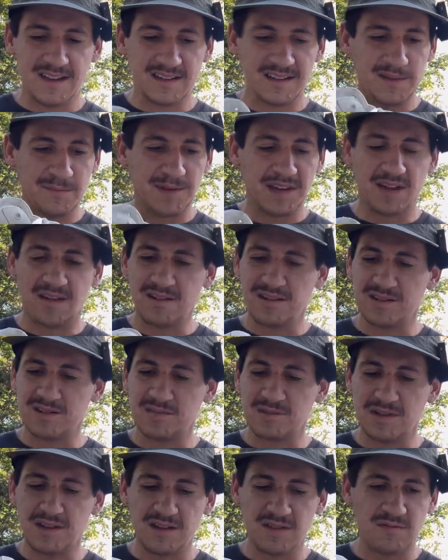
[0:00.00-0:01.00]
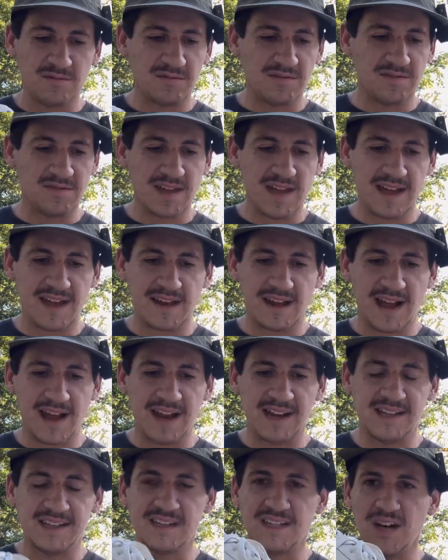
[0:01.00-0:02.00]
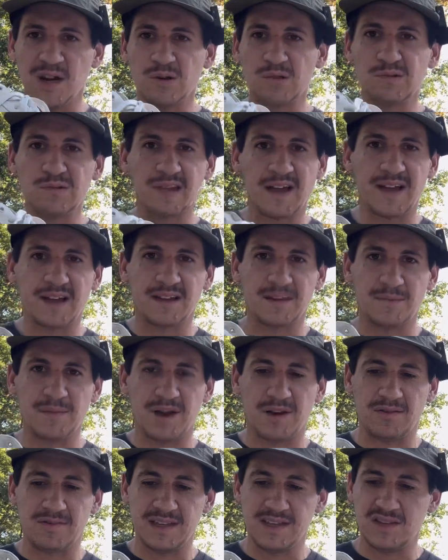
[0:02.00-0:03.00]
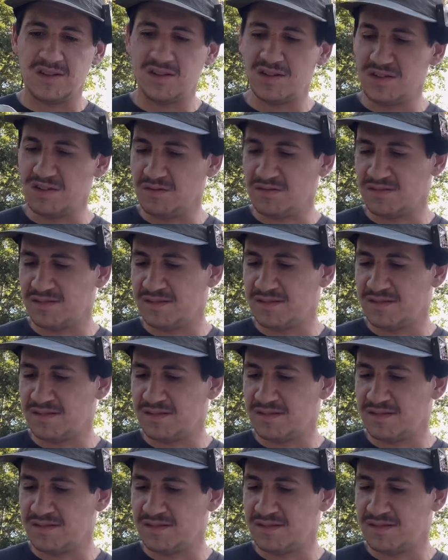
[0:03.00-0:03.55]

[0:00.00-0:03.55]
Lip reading: to be honest with you, that I don't like about these shoes.